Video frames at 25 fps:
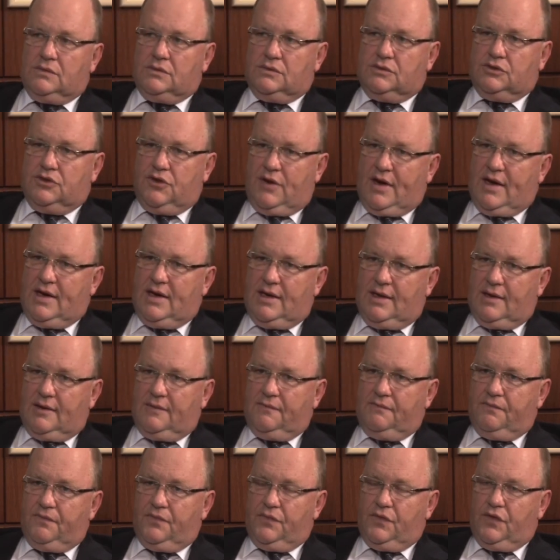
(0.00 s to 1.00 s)
training
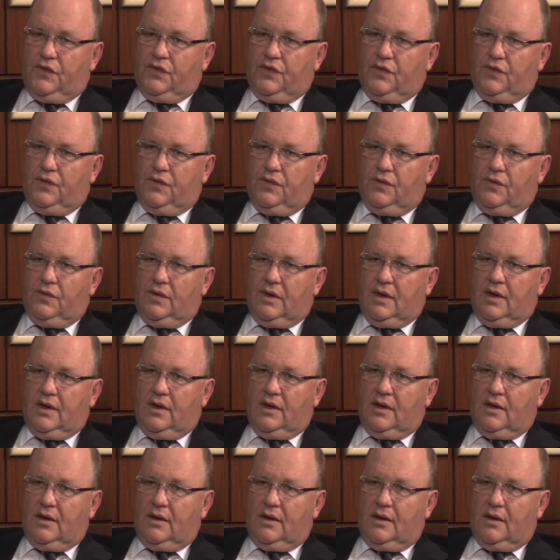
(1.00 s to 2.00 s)
to
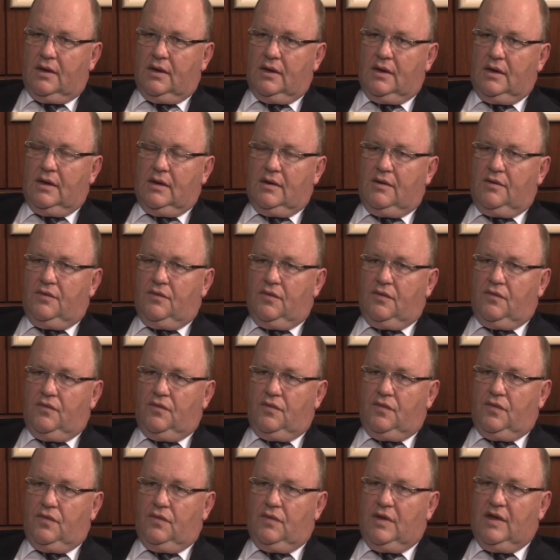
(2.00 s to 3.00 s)
uh,
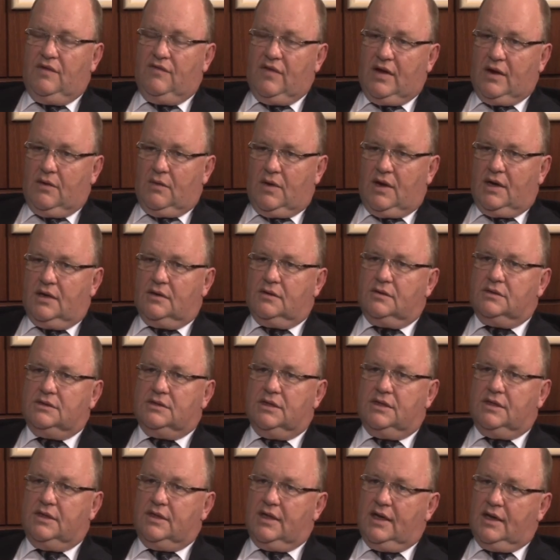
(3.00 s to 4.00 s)
Ni-Vanuatu
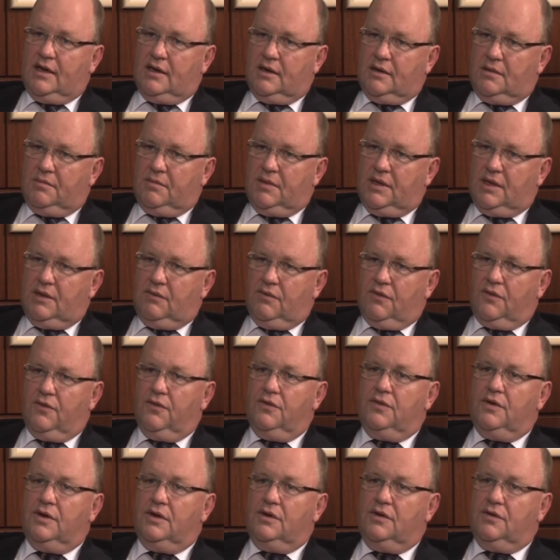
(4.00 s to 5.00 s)
so that they can be
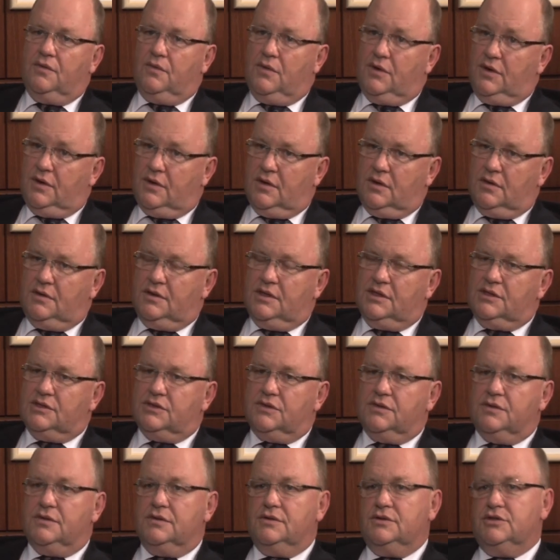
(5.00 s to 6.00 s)
recruited to work on these
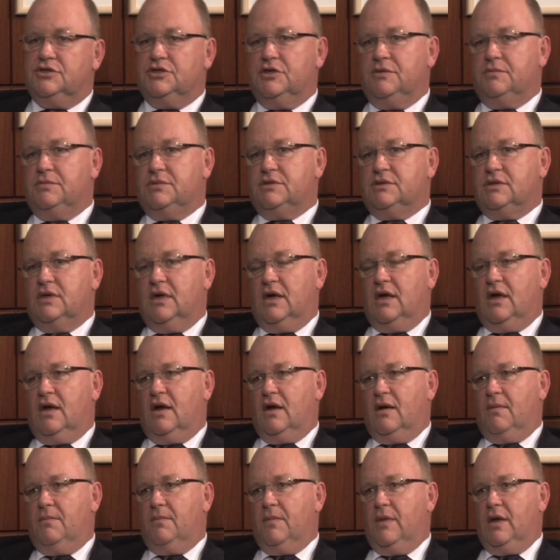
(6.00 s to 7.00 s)
cruise ships.
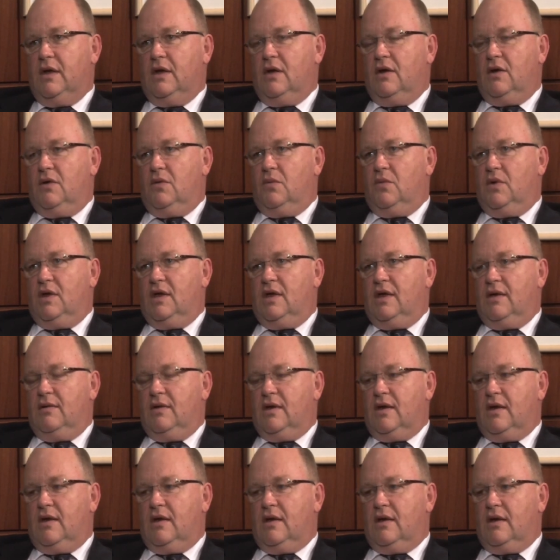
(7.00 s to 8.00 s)
Um, we
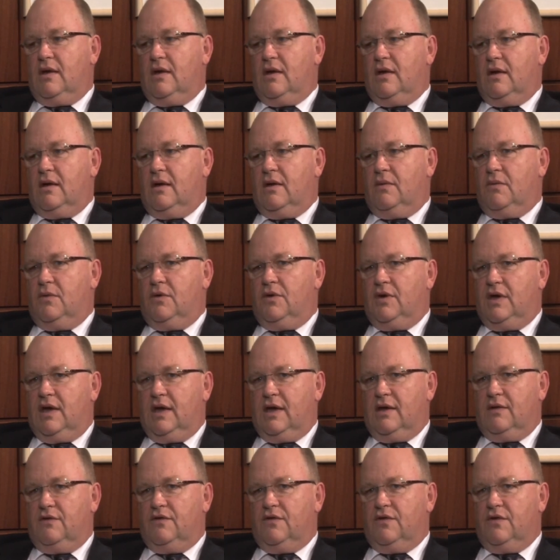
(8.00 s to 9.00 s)
uh, are
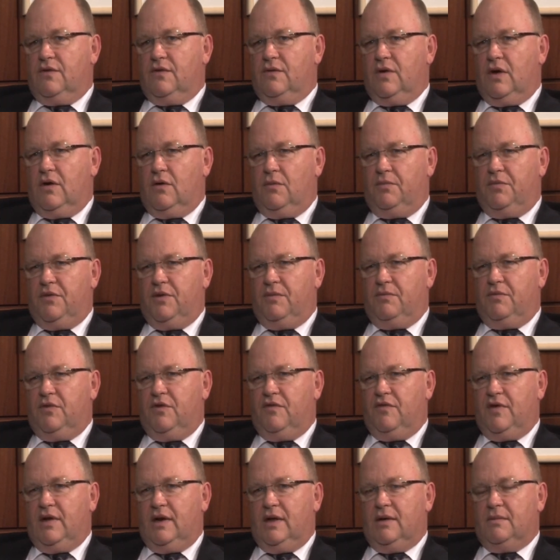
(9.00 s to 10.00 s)
working to help them
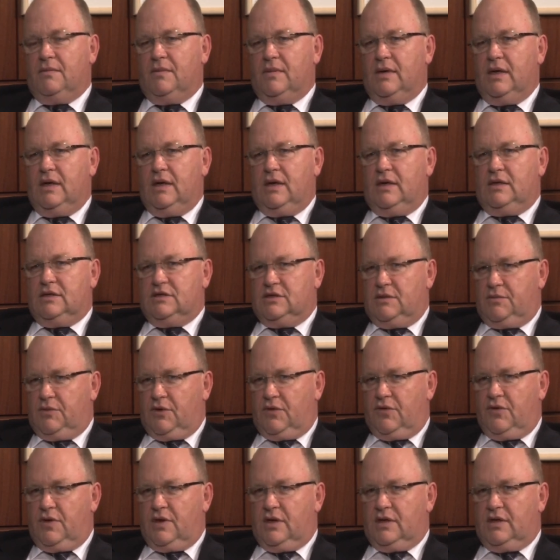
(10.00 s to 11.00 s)
develop some
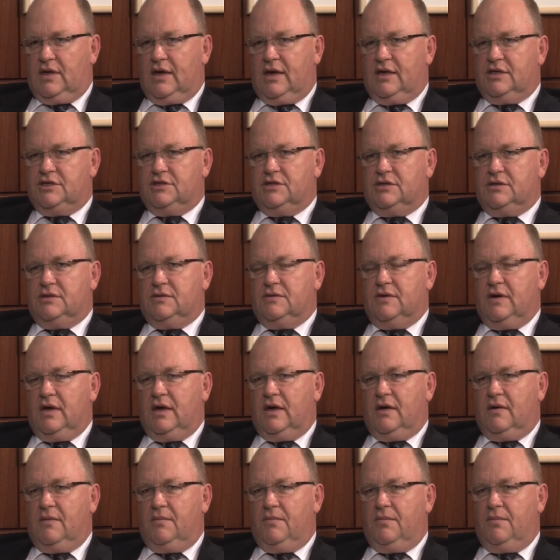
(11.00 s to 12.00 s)
accreditation
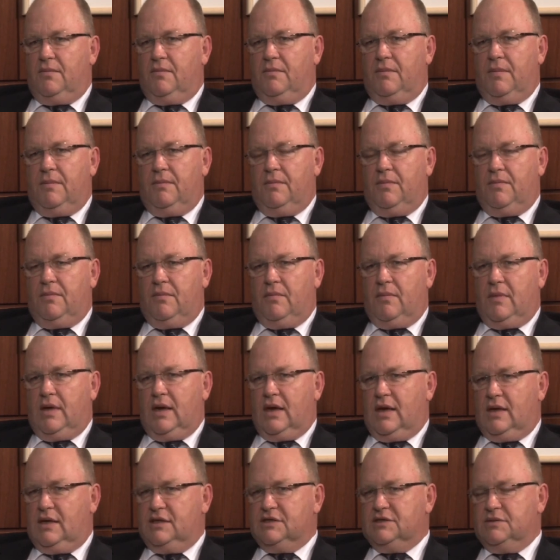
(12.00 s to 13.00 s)
um,
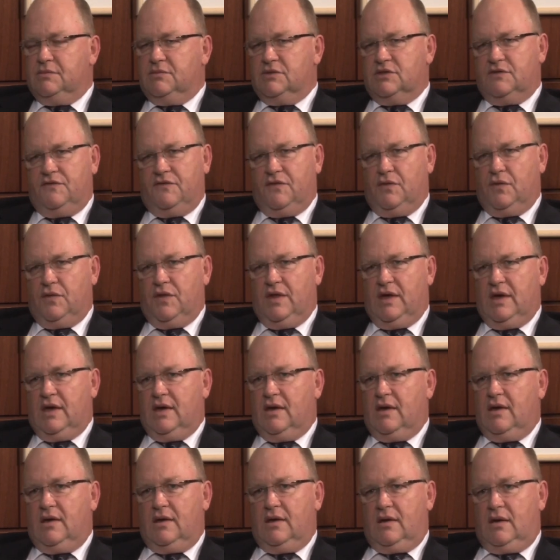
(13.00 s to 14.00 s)
mechanisms for their
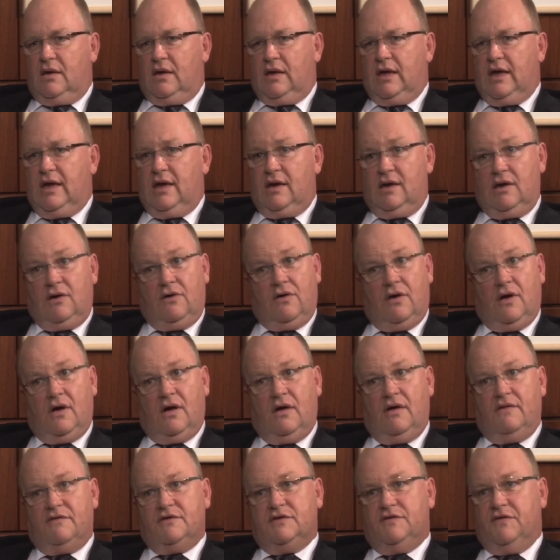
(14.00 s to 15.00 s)

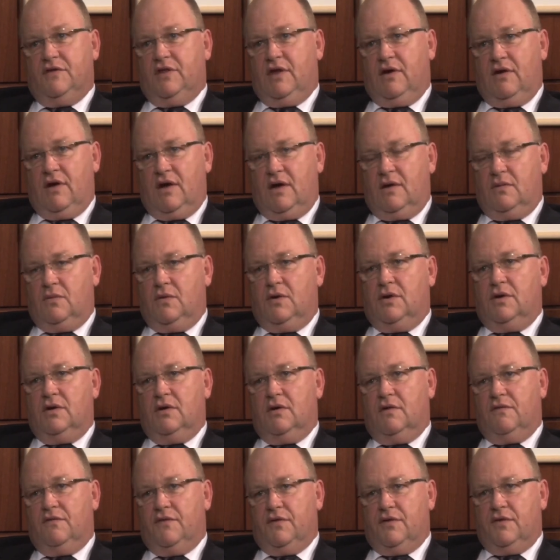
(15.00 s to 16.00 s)
handicrafts, for their
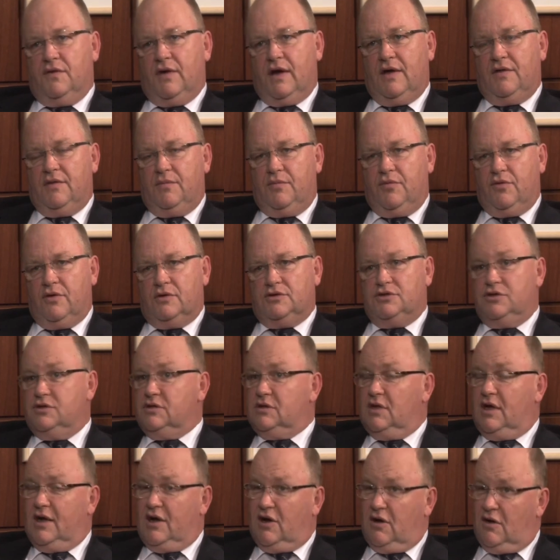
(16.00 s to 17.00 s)
artwork, for other
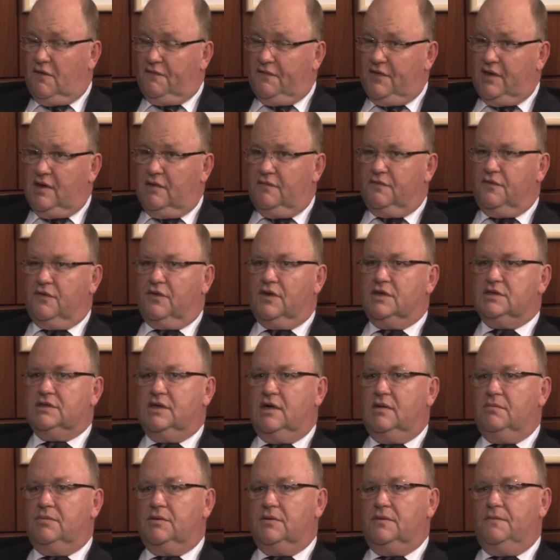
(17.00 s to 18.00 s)
produce like coffee, for
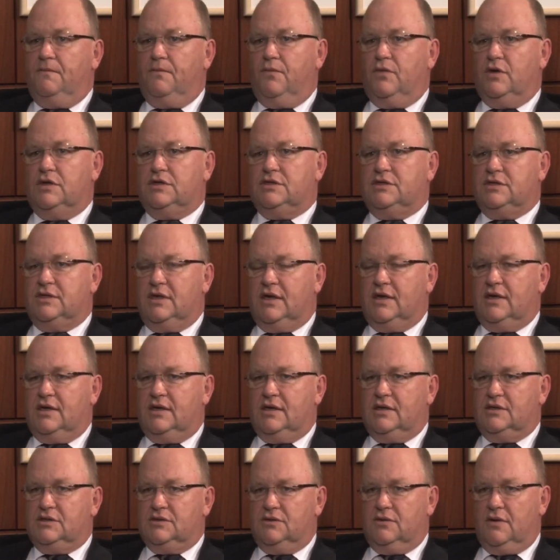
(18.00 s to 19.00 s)
example, which uh,
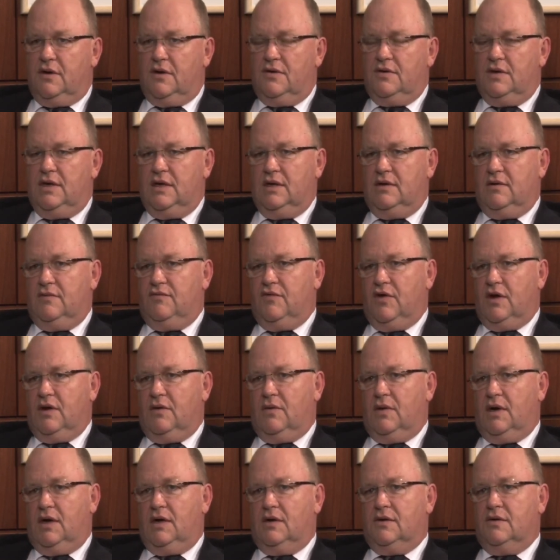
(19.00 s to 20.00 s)
is grown in
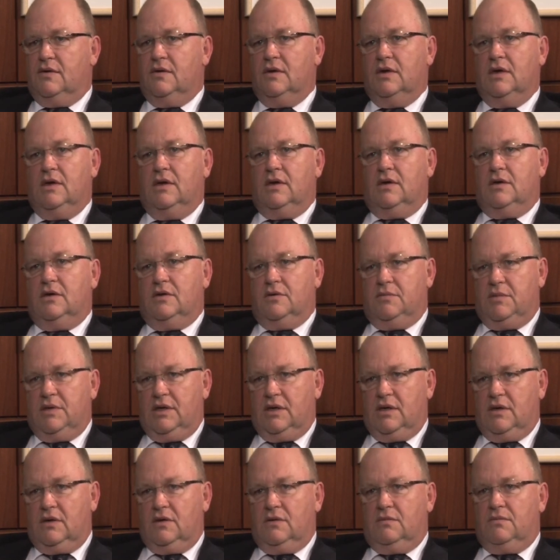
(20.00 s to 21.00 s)
Vanuatu, to
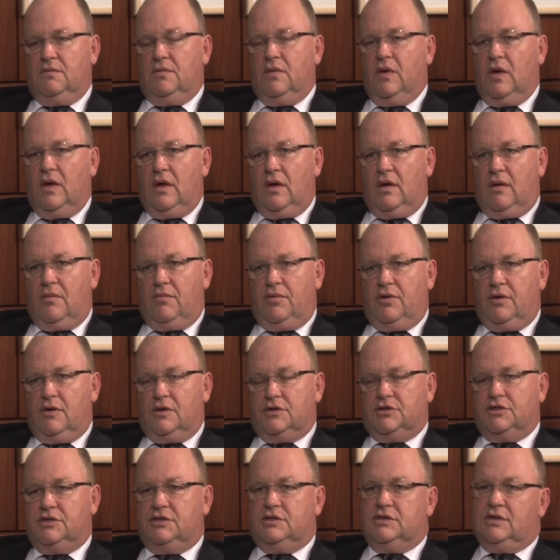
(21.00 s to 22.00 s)
be
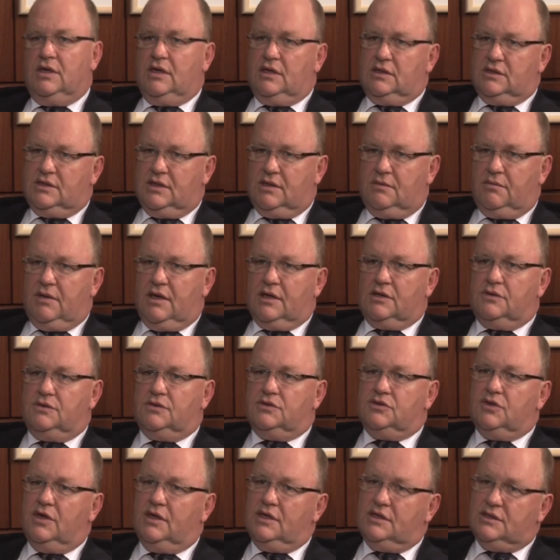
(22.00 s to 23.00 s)
purchased and sent back to
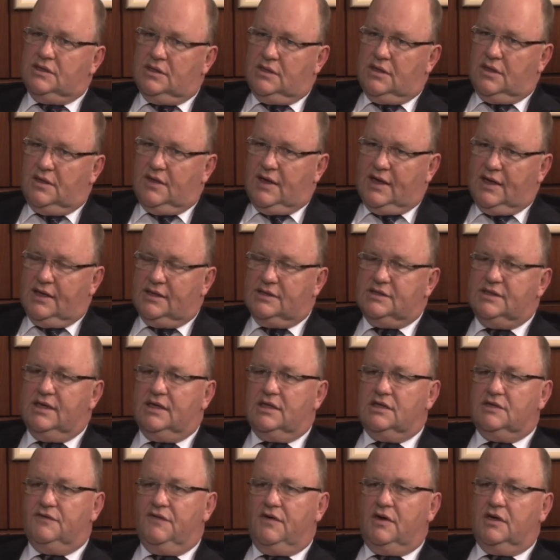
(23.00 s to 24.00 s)
Australia so that they can
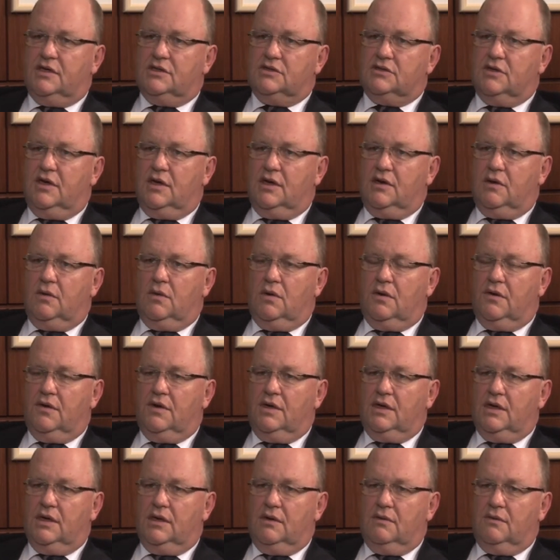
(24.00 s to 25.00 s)
satisfy Australian
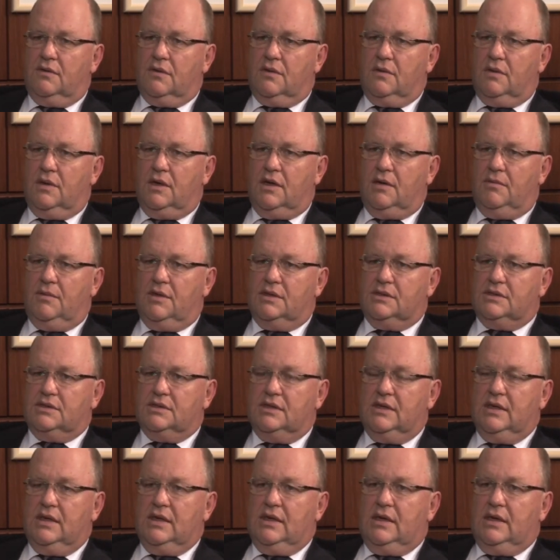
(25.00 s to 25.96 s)
quarantine requirements.